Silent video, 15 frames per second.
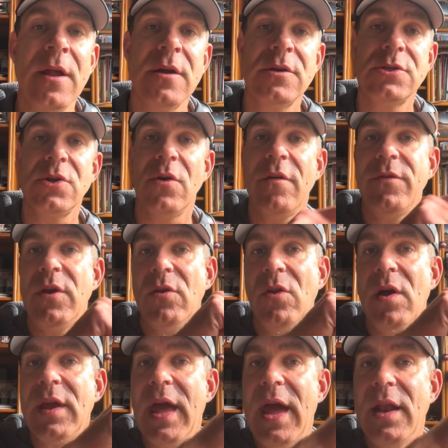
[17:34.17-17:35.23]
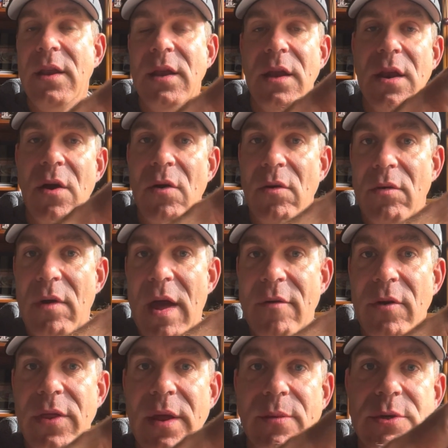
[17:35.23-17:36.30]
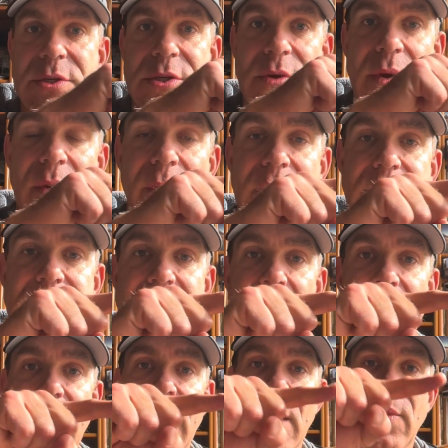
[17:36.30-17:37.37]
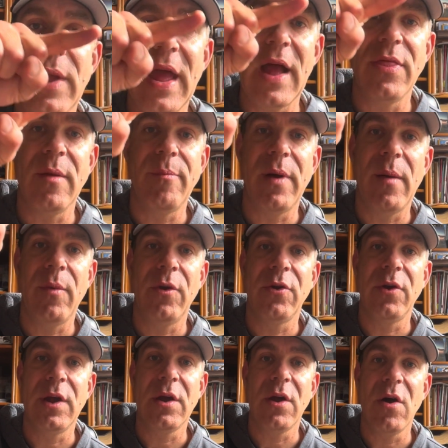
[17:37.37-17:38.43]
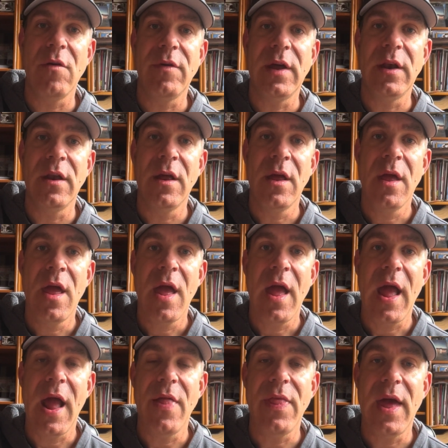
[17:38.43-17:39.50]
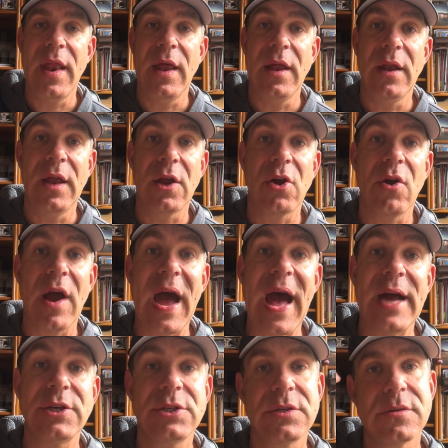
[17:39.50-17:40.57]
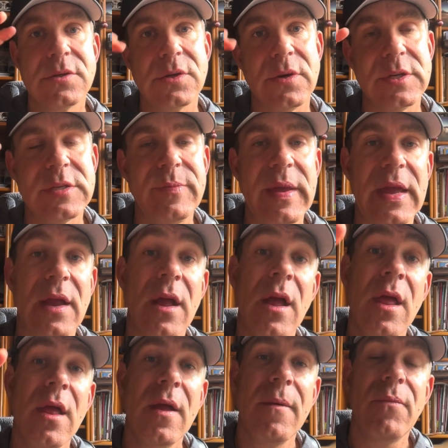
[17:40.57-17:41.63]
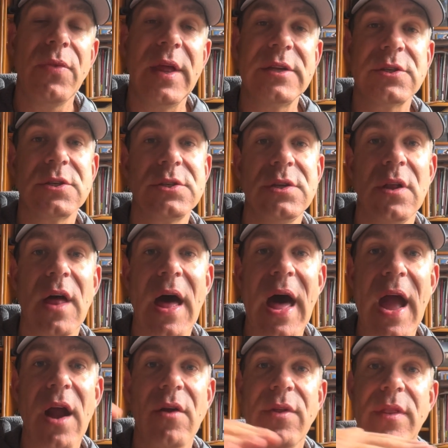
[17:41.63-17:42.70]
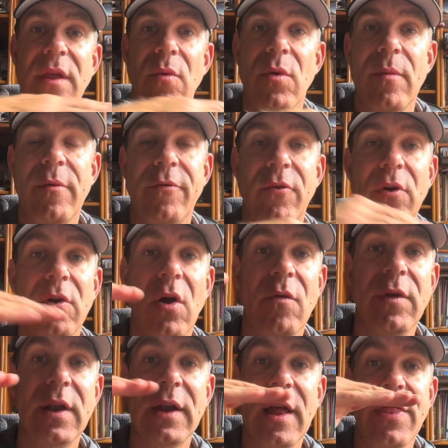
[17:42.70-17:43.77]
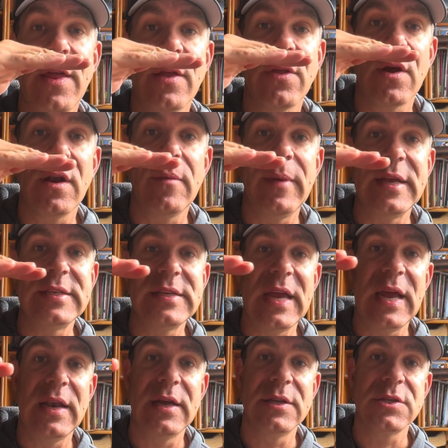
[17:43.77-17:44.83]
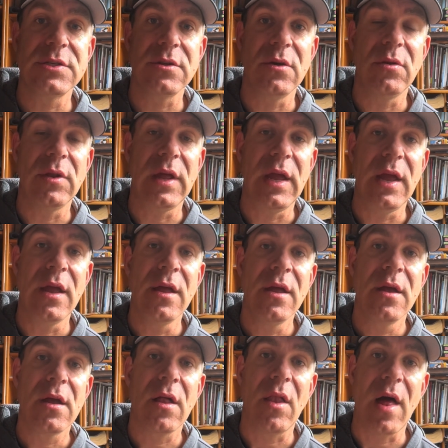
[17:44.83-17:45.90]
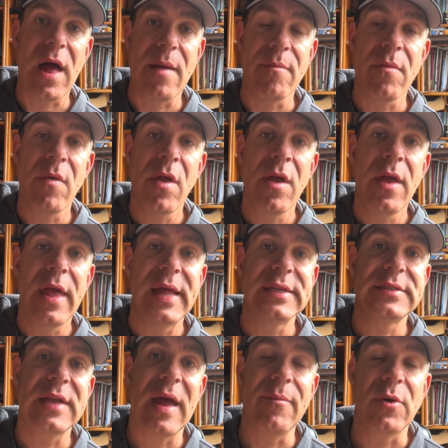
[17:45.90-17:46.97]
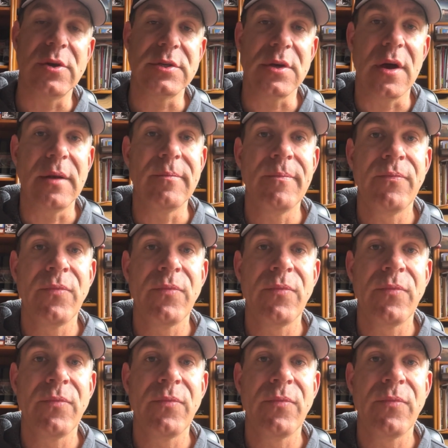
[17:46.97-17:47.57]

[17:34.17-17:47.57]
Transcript: So if you look at, you know, everything was doing what it was doing, and then we had the bubble during COVID, and then it, it crashed, so to speak, things are still higher than they were before COVID. And I think they're going to maintain and slowly climb as time goes on.